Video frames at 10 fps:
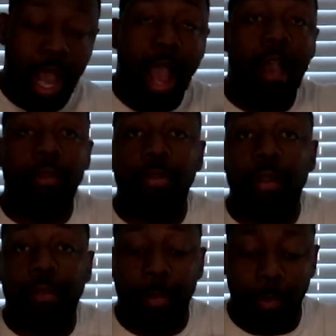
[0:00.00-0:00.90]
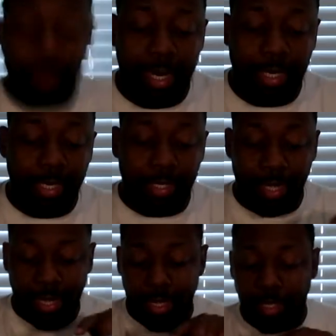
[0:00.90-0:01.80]
I don't know if I'm gonna wear these
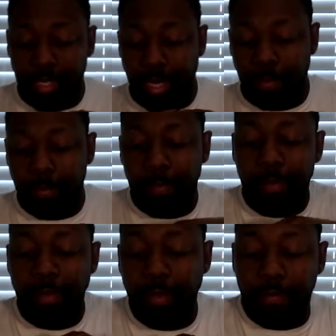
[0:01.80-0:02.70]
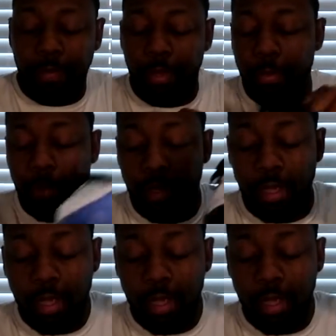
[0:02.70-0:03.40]
things yet. You feel me?